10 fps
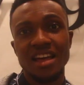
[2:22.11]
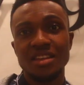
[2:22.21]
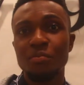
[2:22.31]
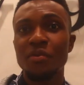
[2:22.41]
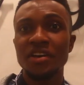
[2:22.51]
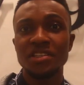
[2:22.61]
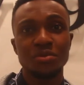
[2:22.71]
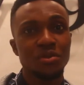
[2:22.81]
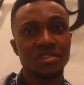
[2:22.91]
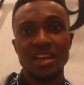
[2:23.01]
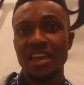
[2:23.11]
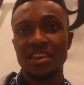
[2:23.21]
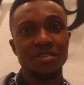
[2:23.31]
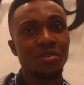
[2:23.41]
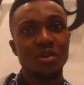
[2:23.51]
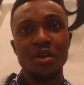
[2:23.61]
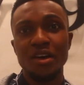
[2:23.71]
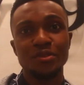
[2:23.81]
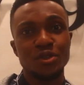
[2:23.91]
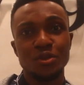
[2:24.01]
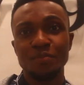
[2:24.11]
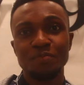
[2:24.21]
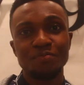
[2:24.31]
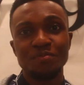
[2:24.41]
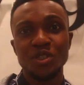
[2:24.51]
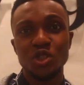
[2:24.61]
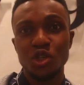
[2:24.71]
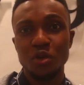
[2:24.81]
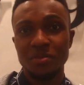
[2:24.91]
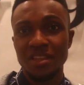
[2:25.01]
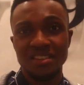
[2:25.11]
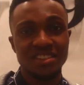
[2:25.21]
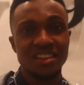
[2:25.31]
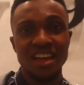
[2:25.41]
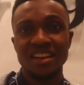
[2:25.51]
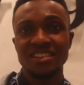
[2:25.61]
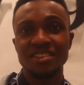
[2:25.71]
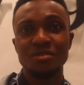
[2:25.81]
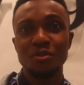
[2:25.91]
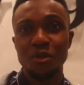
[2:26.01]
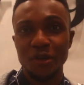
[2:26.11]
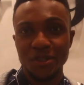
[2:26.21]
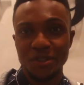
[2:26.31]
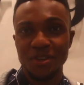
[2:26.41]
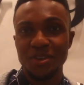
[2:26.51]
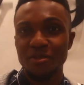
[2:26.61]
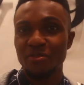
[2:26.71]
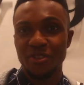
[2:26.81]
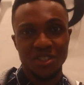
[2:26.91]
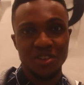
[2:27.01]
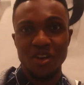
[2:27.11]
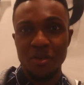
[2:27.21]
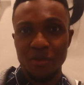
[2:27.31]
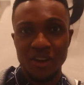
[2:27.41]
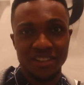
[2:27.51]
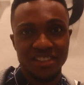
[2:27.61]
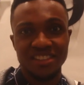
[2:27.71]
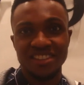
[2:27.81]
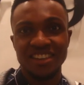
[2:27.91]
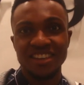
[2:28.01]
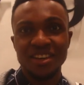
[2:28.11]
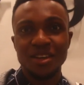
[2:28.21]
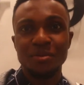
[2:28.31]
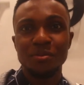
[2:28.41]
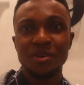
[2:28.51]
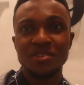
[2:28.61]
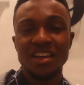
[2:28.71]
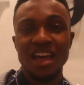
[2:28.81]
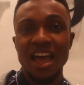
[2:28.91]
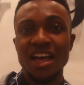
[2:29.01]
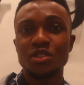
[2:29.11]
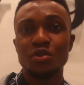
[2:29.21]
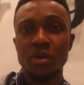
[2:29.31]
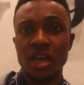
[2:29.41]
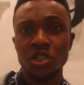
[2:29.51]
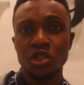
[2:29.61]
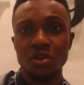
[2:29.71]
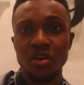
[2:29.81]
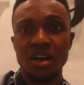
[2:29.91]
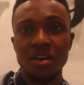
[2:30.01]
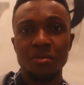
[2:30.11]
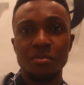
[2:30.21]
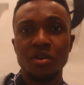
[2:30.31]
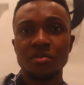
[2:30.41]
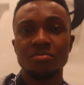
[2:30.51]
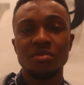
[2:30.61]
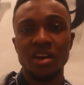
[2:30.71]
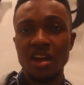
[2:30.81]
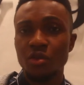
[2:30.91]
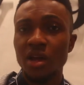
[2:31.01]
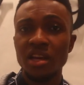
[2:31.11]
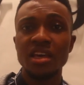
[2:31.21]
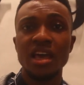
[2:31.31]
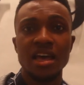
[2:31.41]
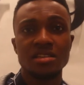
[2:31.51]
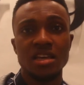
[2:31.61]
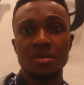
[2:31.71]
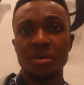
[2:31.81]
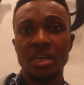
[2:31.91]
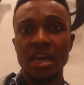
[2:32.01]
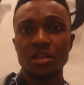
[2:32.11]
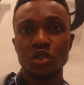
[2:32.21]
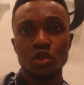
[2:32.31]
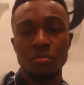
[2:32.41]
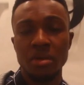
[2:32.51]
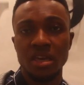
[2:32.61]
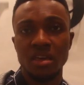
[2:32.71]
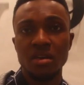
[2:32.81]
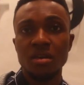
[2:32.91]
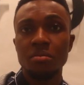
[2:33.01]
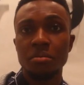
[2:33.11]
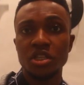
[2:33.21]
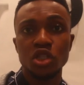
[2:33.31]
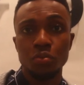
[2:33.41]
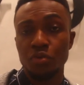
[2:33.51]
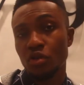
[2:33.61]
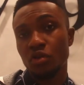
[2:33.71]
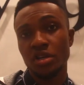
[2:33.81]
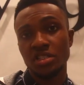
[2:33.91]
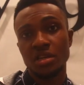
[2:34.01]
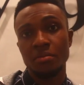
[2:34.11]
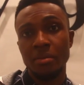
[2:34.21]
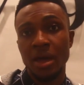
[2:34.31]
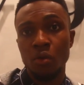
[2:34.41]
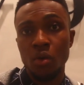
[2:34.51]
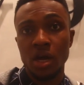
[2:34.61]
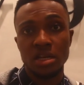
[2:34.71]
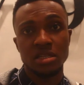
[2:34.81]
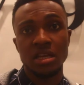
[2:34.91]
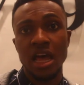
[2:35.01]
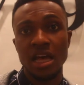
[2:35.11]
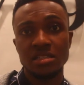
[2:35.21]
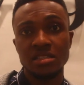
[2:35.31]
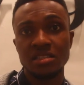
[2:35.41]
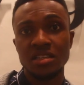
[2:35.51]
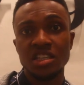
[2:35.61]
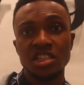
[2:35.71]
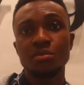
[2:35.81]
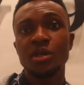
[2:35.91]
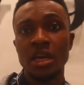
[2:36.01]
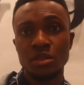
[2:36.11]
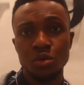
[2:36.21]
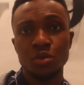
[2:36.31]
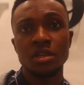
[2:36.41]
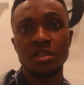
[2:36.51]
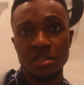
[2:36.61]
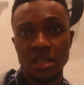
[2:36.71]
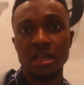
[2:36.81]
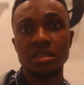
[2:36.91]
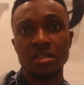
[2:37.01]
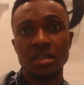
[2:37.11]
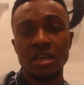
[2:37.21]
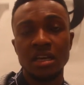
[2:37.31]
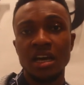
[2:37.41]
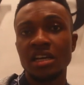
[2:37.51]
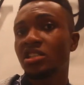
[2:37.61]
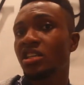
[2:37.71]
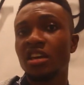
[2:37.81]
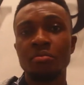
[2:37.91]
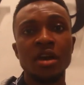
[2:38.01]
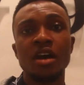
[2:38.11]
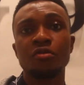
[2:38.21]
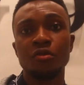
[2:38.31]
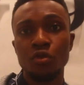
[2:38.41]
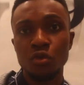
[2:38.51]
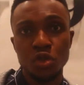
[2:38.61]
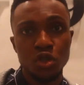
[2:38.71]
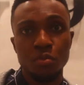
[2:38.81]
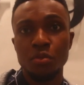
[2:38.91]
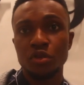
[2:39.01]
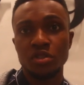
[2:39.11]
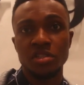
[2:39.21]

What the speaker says: at a point she was like, you have to drop this and focus on your veterinary practice. But I had to reassure her. But gradually, as I began to make major progress in my work as an artist, she began to understand, and she gave me her full support